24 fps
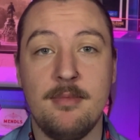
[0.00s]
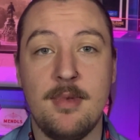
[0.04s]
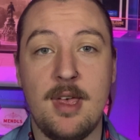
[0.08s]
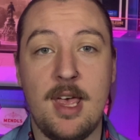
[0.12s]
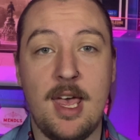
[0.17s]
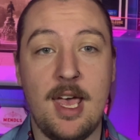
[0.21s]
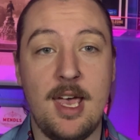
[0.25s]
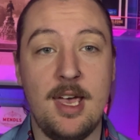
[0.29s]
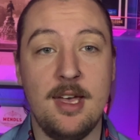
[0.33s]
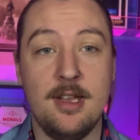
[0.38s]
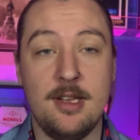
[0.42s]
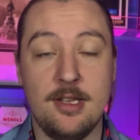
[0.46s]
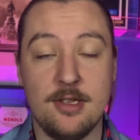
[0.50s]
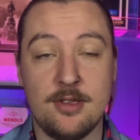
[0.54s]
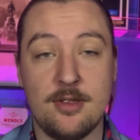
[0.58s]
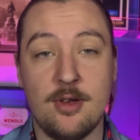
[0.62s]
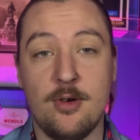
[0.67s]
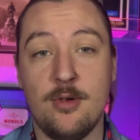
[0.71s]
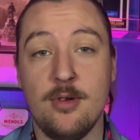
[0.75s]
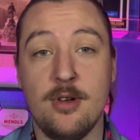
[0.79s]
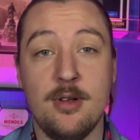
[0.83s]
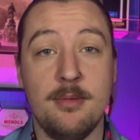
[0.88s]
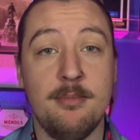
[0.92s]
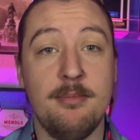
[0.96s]
And it's
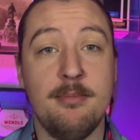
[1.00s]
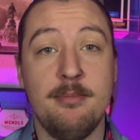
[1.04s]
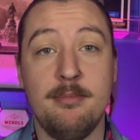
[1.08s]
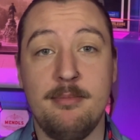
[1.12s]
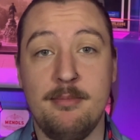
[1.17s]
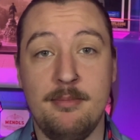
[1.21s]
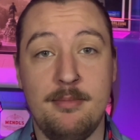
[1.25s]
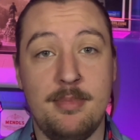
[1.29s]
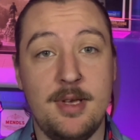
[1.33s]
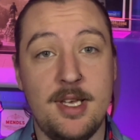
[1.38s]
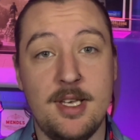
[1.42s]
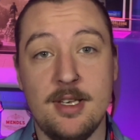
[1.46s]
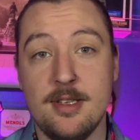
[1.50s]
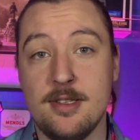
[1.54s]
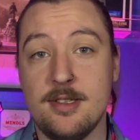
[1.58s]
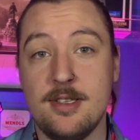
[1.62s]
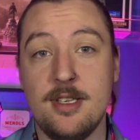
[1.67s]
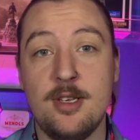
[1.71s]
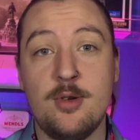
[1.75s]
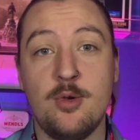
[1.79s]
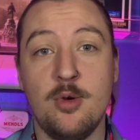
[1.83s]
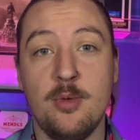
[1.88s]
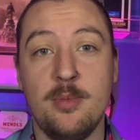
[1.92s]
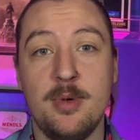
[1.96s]
going to be a
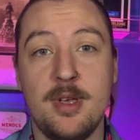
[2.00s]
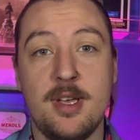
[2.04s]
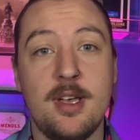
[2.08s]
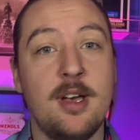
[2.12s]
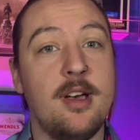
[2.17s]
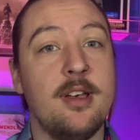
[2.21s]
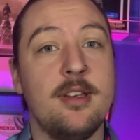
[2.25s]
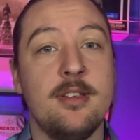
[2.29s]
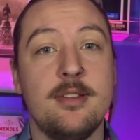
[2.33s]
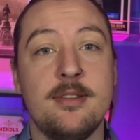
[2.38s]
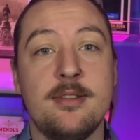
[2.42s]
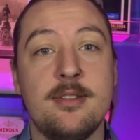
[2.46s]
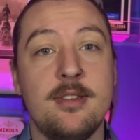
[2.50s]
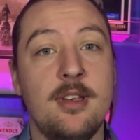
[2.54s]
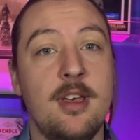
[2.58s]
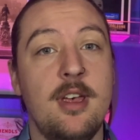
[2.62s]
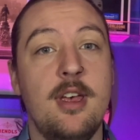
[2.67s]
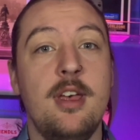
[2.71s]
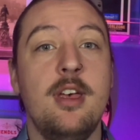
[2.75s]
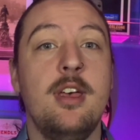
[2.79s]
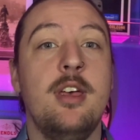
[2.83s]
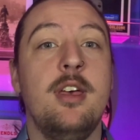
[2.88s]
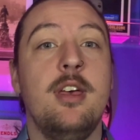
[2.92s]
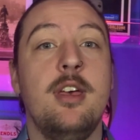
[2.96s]
sequel because
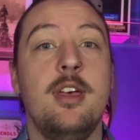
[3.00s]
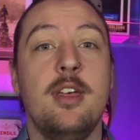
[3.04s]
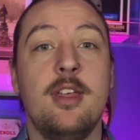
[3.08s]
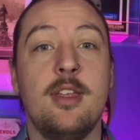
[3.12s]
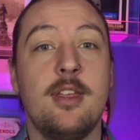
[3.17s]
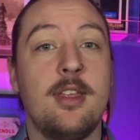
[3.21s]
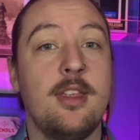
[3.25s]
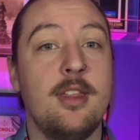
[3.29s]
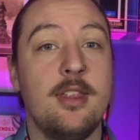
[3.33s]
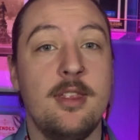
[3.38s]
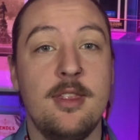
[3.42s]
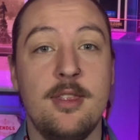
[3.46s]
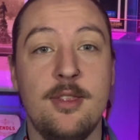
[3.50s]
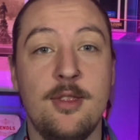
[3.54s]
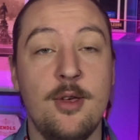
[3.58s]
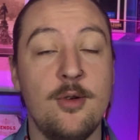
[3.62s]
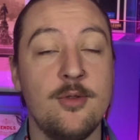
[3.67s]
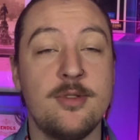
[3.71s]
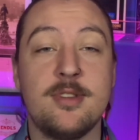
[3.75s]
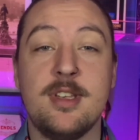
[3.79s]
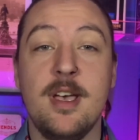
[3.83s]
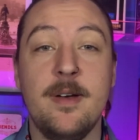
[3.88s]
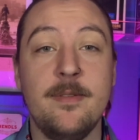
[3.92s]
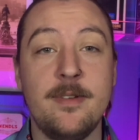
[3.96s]
those
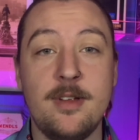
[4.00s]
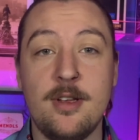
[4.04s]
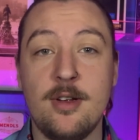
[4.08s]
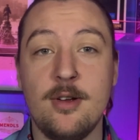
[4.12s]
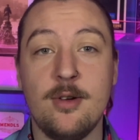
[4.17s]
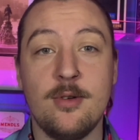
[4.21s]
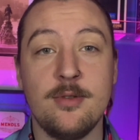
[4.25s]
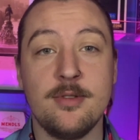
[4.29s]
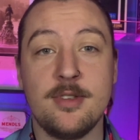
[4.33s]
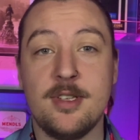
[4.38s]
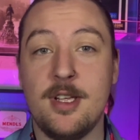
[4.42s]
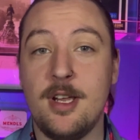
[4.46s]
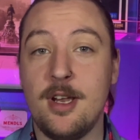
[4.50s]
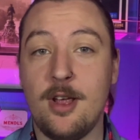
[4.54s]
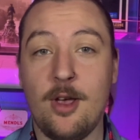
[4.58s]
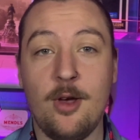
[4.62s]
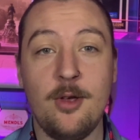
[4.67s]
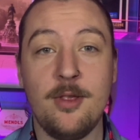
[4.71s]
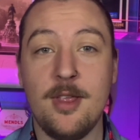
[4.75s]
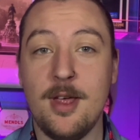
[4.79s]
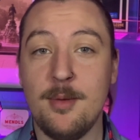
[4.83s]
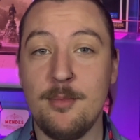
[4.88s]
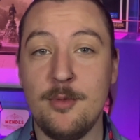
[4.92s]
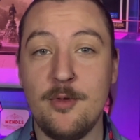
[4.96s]
seven year olds didn't go to
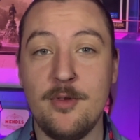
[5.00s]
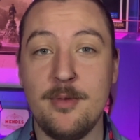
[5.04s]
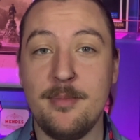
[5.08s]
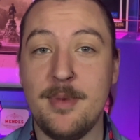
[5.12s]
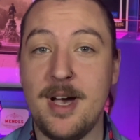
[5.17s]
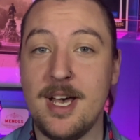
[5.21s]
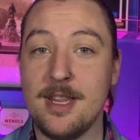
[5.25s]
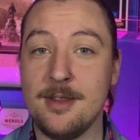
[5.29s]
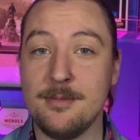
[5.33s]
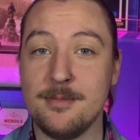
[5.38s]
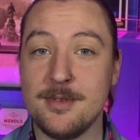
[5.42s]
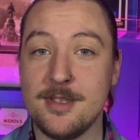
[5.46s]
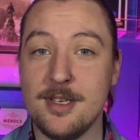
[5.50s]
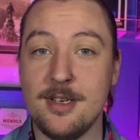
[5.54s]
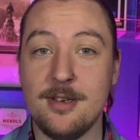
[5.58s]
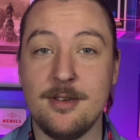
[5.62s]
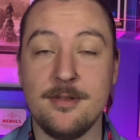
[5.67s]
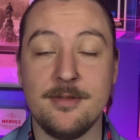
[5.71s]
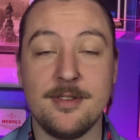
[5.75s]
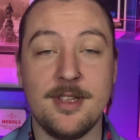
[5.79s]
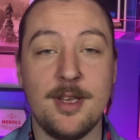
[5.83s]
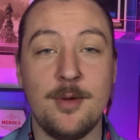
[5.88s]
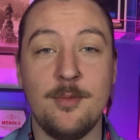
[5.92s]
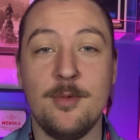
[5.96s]
that movie by
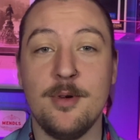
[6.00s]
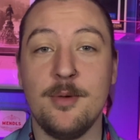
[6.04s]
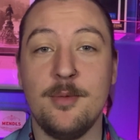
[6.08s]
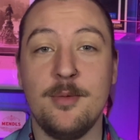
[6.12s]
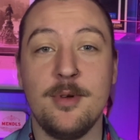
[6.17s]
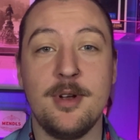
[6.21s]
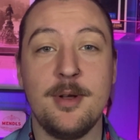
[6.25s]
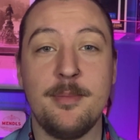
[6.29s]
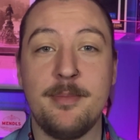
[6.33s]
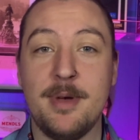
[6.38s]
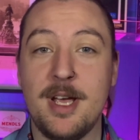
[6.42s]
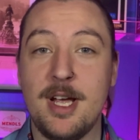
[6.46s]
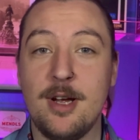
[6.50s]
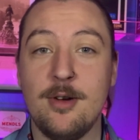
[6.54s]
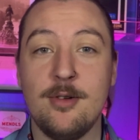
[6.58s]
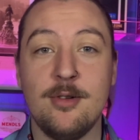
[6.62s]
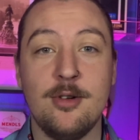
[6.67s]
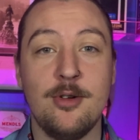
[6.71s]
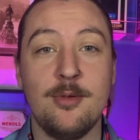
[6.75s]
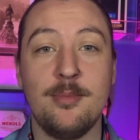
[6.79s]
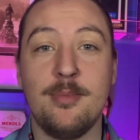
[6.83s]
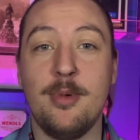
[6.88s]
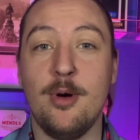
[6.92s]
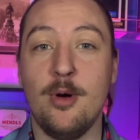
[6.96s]
themselves. They went with a parent or
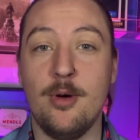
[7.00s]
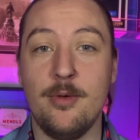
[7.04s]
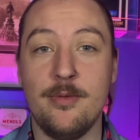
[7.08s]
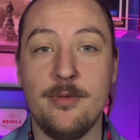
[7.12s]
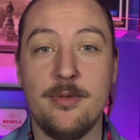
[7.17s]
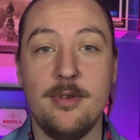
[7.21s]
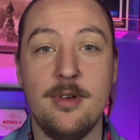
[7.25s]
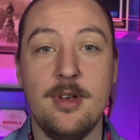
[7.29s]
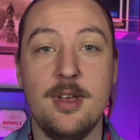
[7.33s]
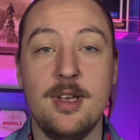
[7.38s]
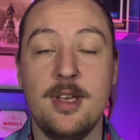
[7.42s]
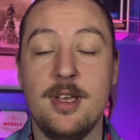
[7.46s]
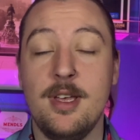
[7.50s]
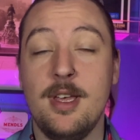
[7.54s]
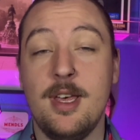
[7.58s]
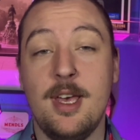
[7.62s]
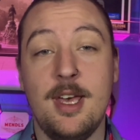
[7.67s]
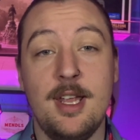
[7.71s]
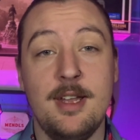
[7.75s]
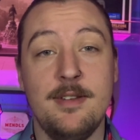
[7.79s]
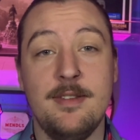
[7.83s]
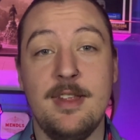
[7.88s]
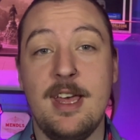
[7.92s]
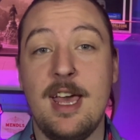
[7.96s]
both and
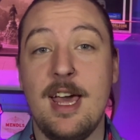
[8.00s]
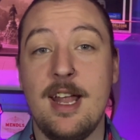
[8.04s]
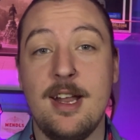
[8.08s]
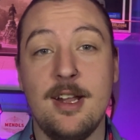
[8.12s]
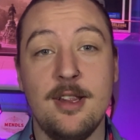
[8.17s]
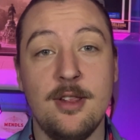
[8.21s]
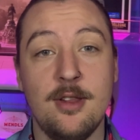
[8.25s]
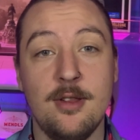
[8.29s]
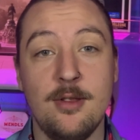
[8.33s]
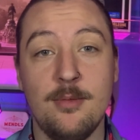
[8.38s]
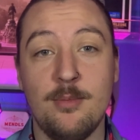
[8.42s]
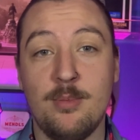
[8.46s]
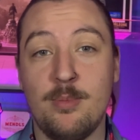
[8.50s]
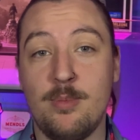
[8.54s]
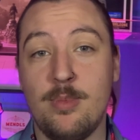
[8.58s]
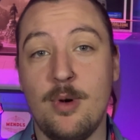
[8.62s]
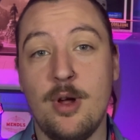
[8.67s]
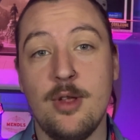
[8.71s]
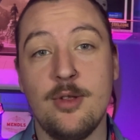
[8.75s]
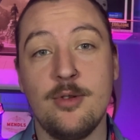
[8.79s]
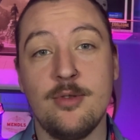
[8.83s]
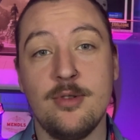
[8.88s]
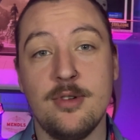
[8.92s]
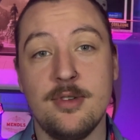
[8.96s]
if they had a
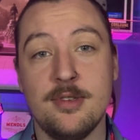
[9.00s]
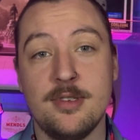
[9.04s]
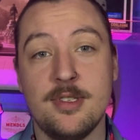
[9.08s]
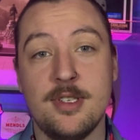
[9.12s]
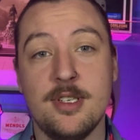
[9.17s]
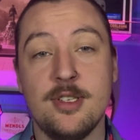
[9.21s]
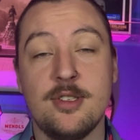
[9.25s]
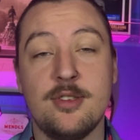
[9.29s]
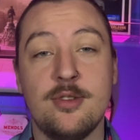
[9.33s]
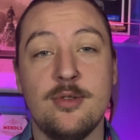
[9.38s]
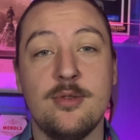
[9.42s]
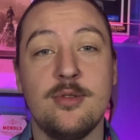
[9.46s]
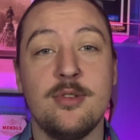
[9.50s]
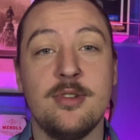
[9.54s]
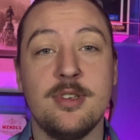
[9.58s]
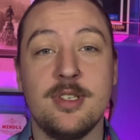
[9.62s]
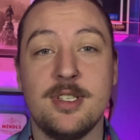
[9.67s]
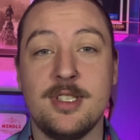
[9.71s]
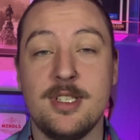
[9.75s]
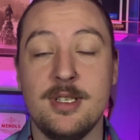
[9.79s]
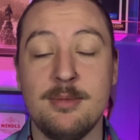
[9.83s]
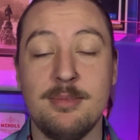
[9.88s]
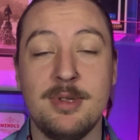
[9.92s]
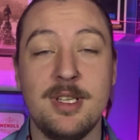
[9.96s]
brother or sister or a
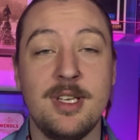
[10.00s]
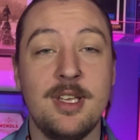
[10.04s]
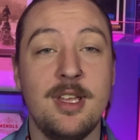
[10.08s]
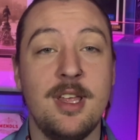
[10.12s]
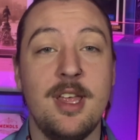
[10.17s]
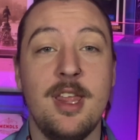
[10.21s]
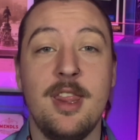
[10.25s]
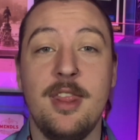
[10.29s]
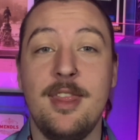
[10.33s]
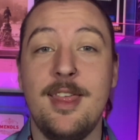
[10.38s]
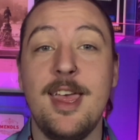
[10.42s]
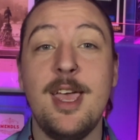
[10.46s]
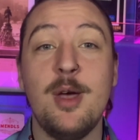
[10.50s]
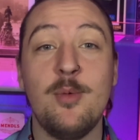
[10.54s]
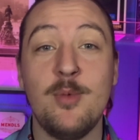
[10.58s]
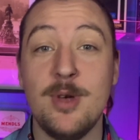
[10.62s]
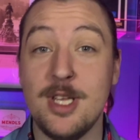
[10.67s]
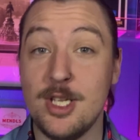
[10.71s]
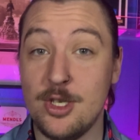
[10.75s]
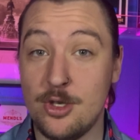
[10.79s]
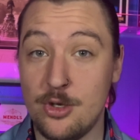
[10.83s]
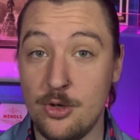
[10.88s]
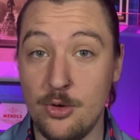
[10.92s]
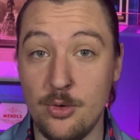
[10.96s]
sibling, they
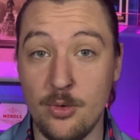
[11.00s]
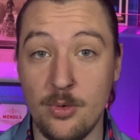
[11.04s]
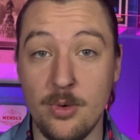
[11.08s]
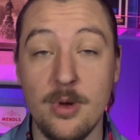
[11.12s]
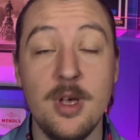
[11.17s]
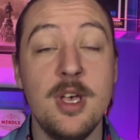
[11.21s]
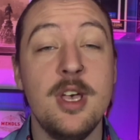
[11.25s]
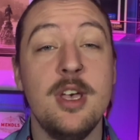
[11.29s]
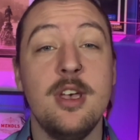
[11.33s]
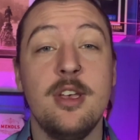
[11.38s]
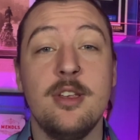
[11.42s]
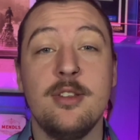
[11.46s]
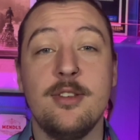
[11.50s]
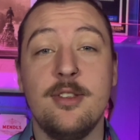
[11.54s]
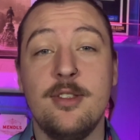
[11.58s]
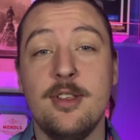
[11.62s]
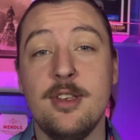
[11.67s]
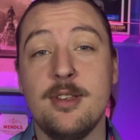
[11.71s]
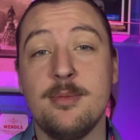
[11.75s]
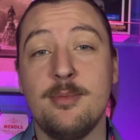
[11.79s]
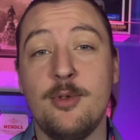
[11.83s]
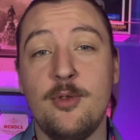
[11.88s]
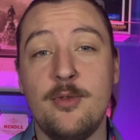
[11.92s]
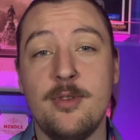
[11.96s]
went too. So
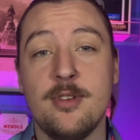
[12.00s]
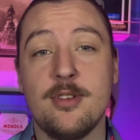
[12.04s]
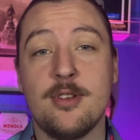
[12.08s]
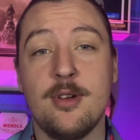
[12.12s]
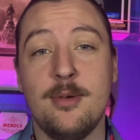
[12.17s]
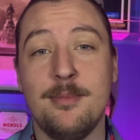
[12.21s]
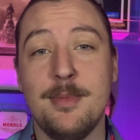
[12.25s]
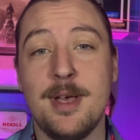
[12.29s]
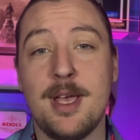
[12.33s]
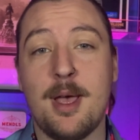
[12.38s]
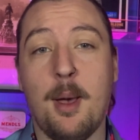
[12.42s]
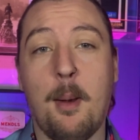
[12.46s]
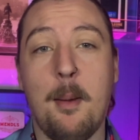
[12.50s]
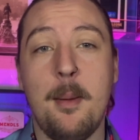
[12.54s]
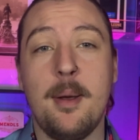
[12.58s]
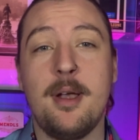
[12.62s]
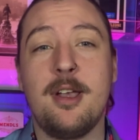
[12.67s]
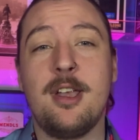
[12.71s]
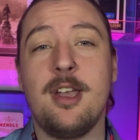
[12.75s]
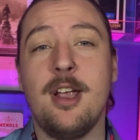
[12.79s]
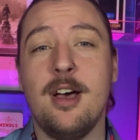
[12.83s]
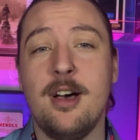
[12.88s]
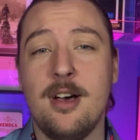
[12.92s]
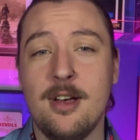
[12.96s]
this movie's gonna make a
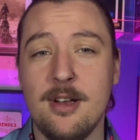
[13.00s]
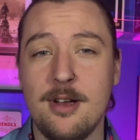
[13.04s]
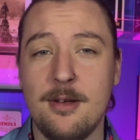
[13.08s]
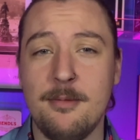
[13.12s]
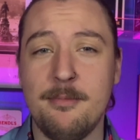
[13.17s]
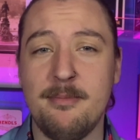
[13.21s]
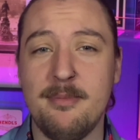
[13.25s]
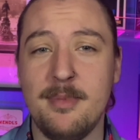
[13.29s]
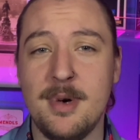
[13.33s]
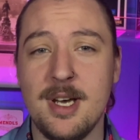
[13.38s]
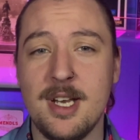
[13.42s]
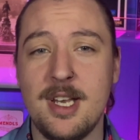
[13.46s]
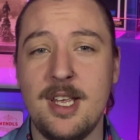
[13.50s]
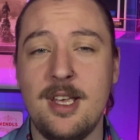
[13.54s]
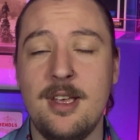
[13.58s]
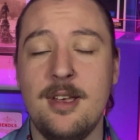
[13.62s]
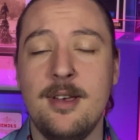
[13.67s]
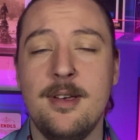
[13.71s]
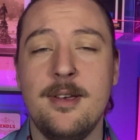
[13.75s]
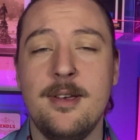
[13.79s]
ton of money,